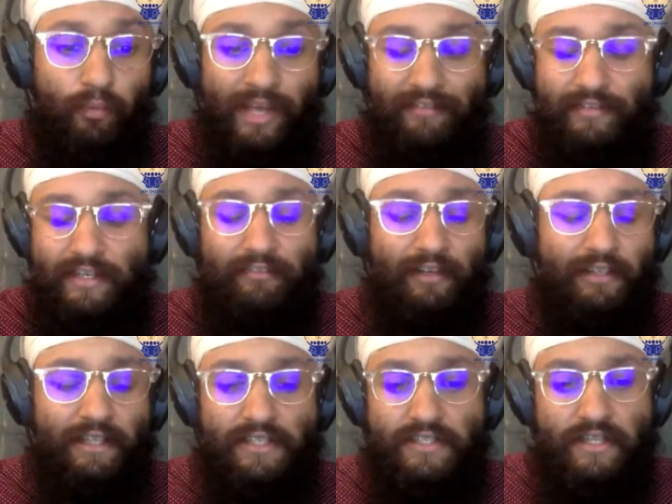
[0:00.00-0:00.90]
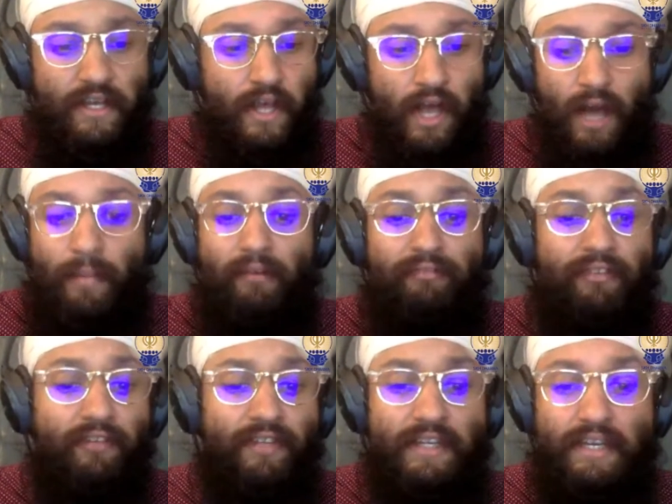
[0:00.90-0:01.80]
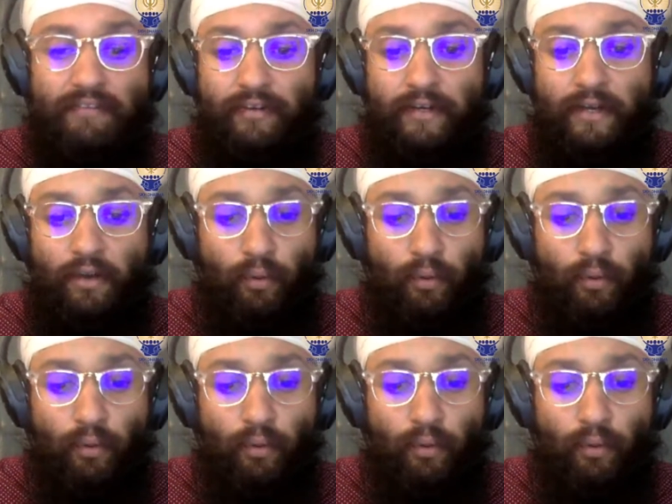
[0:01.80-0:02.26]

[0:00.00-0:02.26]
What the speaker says: We have at least about 50 different